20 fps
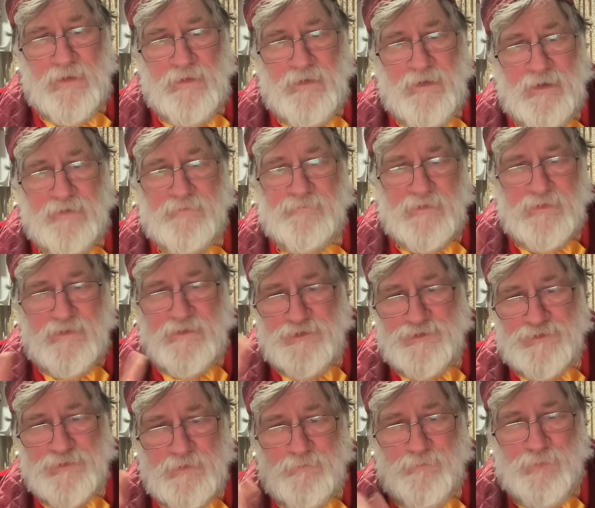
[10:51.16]
I think he
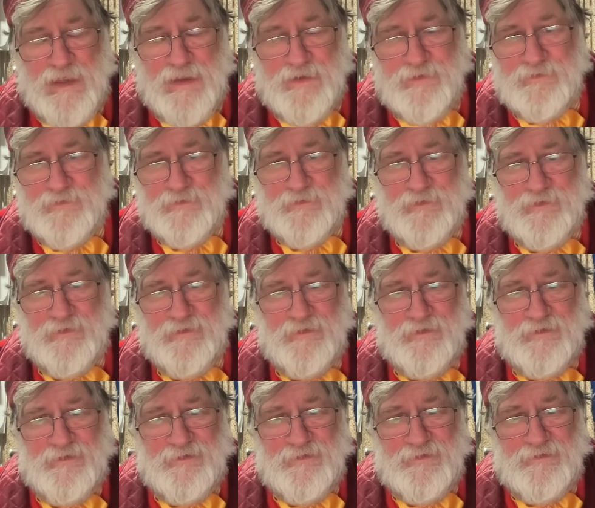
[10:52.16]
should abandon
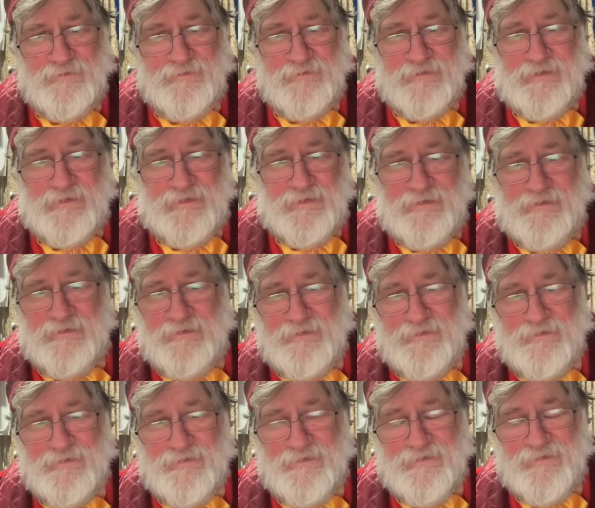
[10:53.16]
the
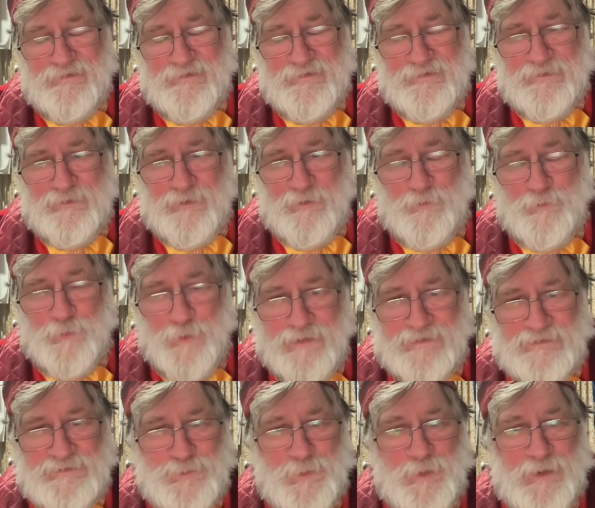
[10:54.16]

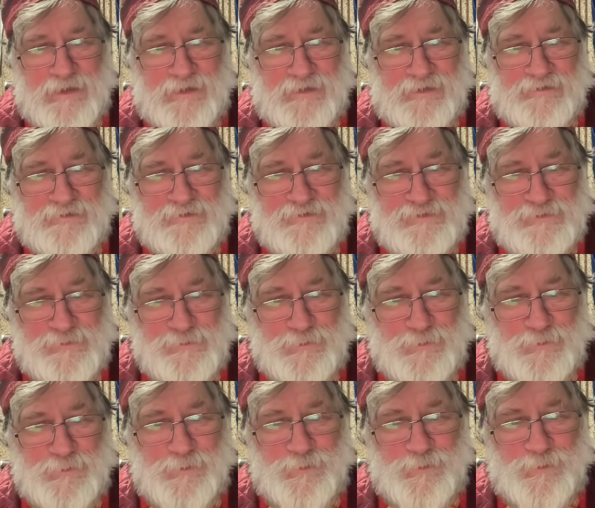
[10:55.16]
right wing
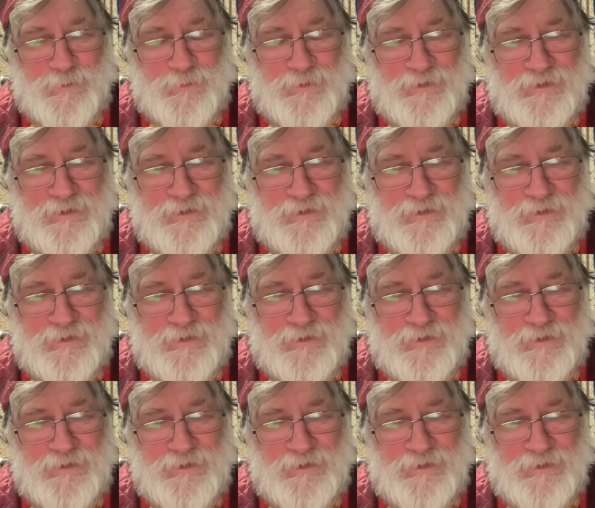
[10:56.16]
to